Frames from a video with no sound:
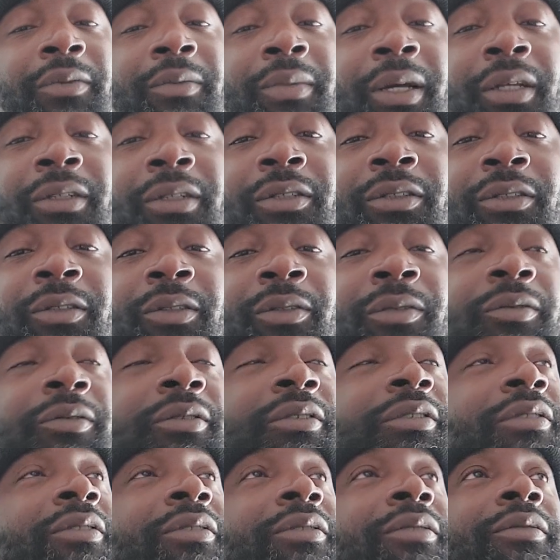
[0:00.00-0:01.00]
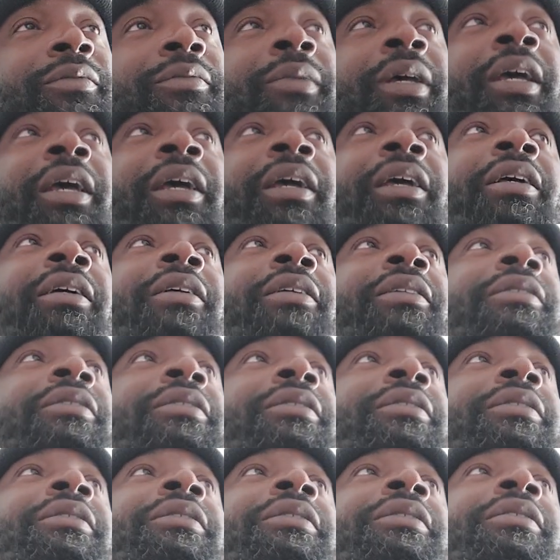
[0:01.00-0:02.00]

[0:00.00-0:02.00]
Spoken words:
I'm about to go smash